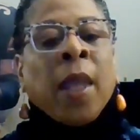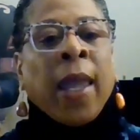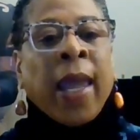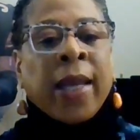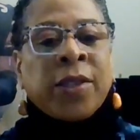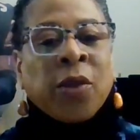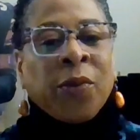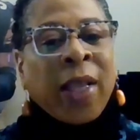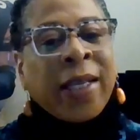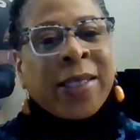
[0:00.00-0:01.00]
And so,
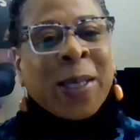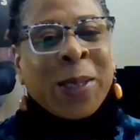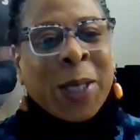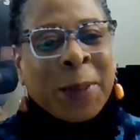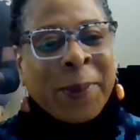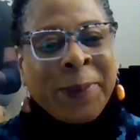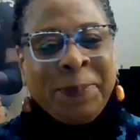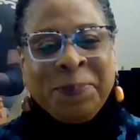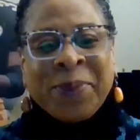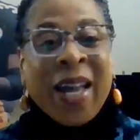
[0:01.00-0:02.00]
ladies and gentlemen,
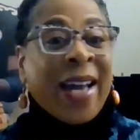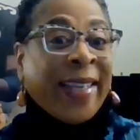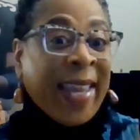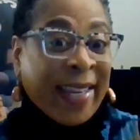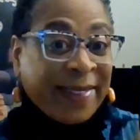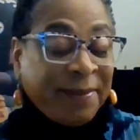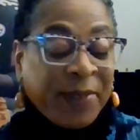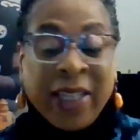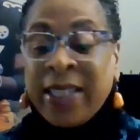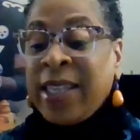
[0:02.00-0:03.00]
again,
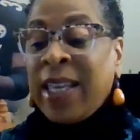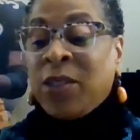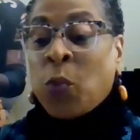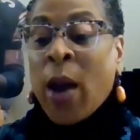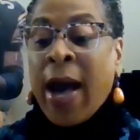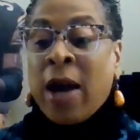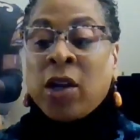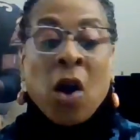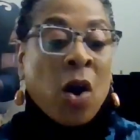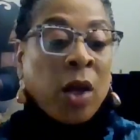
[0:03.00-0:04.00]
this is Wild
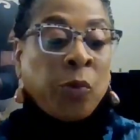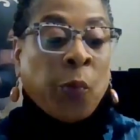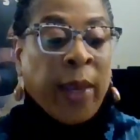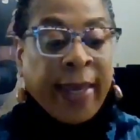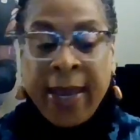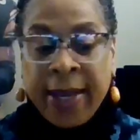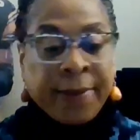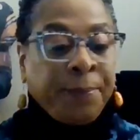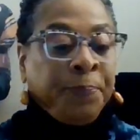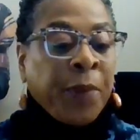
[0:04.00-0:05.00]
Card
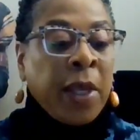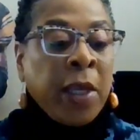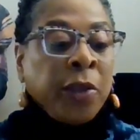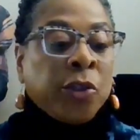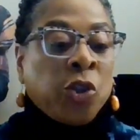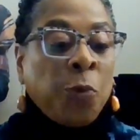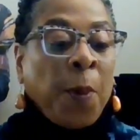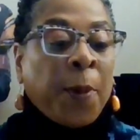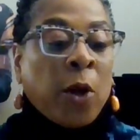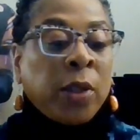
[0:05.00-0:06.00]
Weekend. The Super
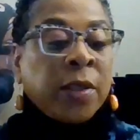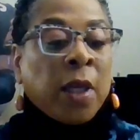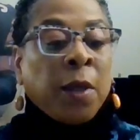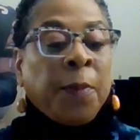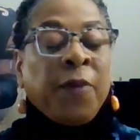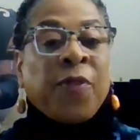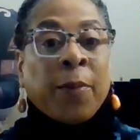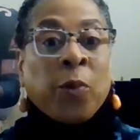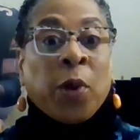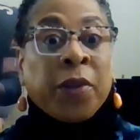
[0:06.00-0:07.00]
Bowl is going to be
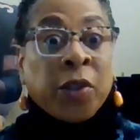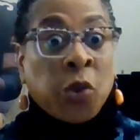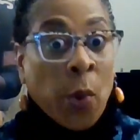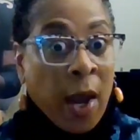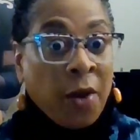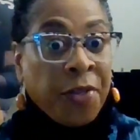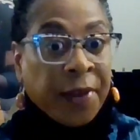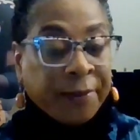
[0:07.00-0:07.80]
February the 12th.